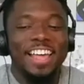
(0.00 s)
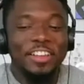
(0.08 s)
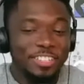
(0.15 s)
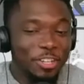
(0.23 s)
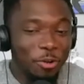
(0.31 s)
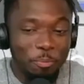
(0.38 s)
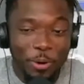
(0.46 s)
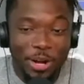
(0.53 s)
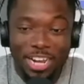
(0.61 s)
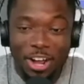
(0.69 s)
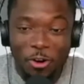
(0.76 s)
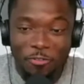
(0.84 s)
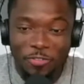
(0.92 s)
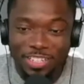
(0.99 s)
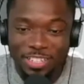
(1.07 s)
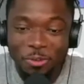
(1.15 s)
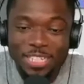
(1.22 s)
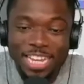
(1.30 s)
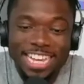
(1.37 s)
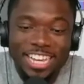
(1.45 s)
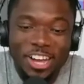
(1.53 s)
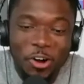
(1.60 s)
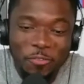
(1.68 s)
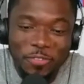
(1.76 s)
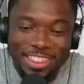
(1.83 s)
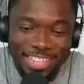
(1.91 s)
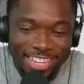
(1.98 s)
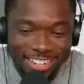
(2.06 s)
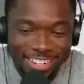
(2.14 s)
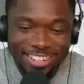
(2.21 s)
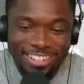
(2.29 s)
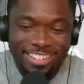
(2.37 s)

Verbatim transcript: don't bring COVID. Don't take COVID there. I don't